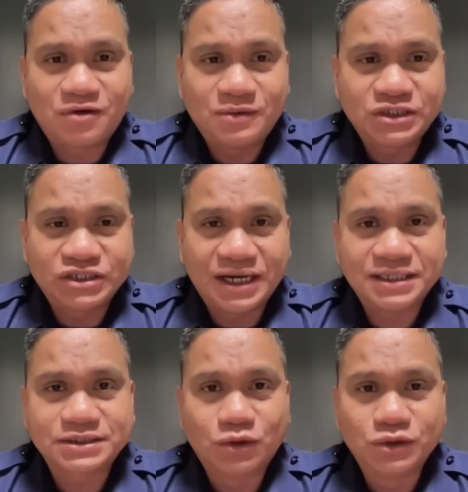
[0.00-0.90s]
of the
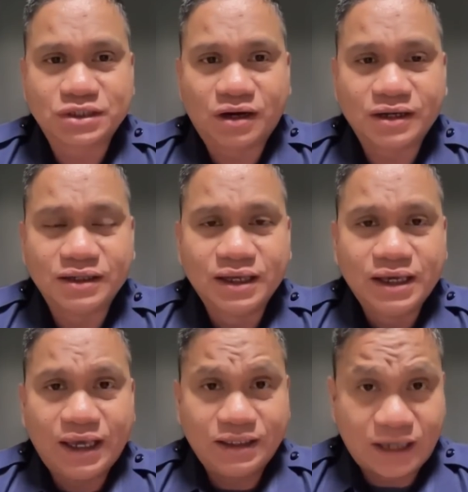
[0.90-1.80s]
Chinese Coast Guard
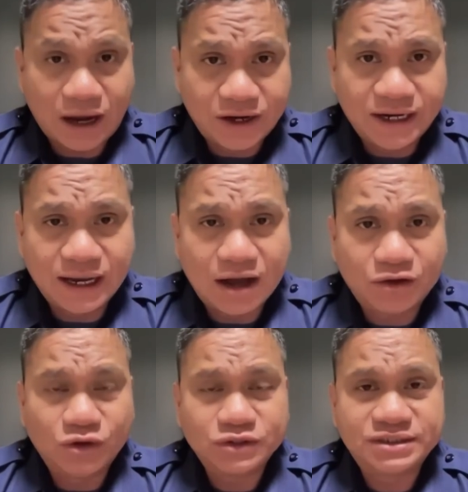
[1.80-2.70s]
in carrying
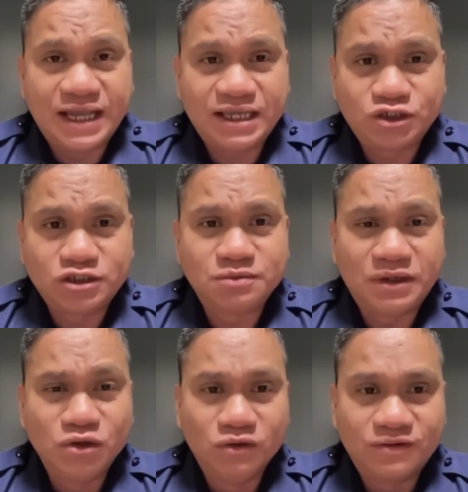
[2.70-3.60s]
out those dangerous
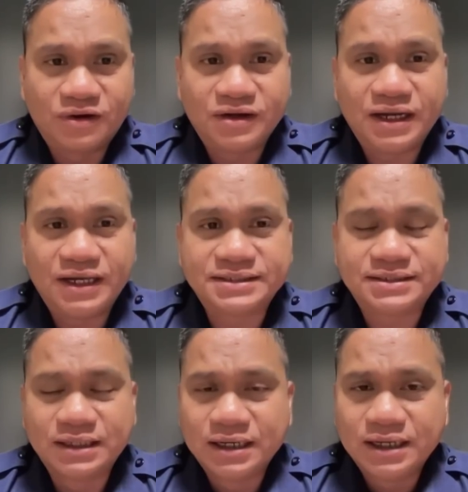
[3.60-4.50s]
maneuver is
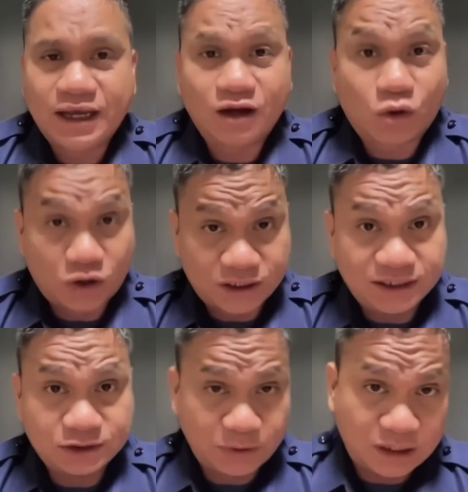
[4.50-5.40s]
in
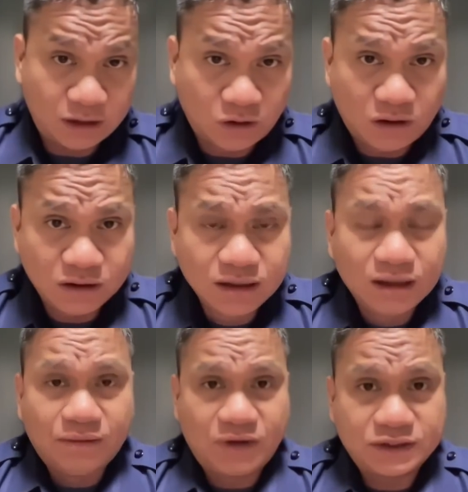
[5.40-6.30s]
accordance with the law.
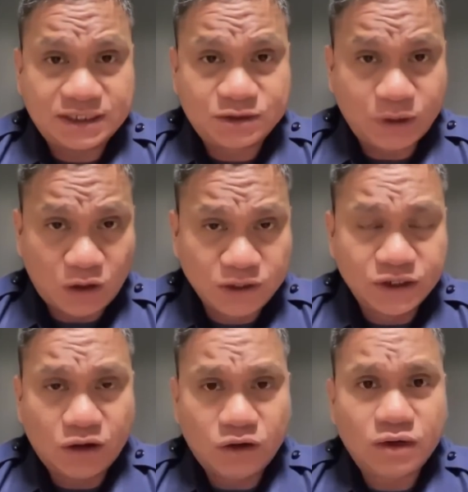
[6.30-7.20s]
Because as we all
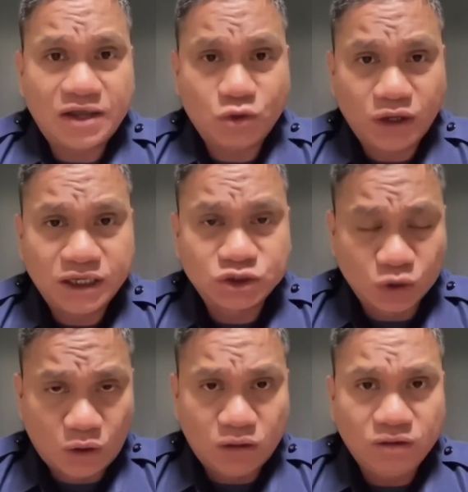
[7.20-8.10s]
know, A Ayungin
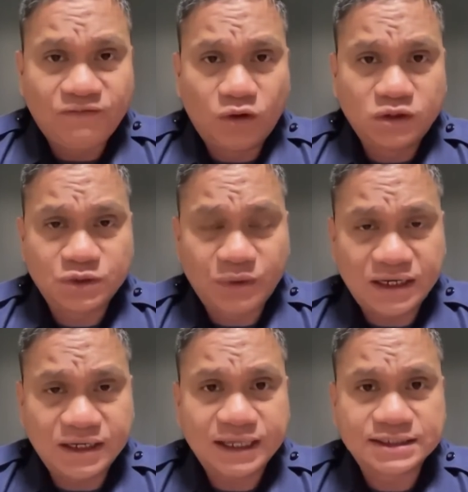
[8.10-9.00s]
Shoal falls
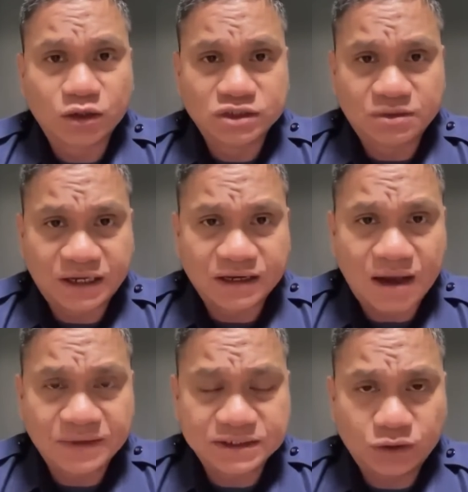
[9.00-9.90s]
within the exclusive
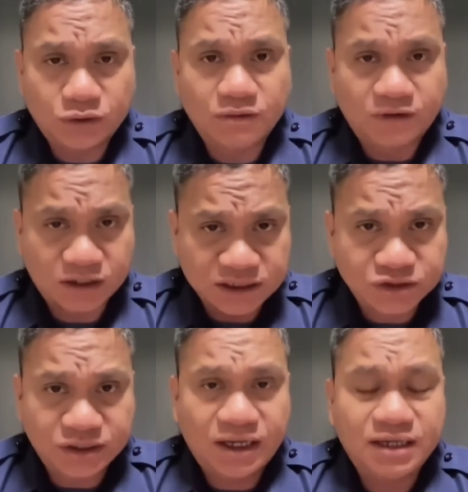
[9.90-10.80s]
economic zone of our
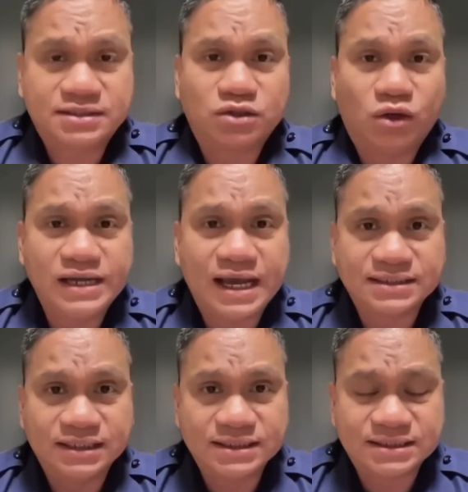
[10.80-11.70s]
country. It only has a
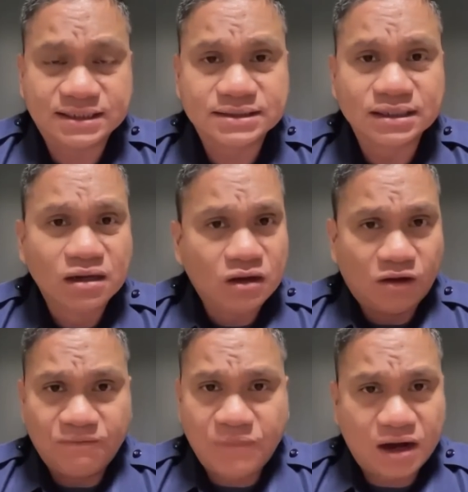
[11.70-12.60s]
distance
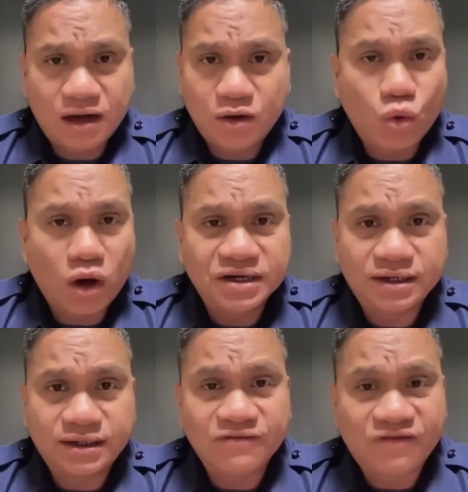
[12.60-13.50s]
of barely 105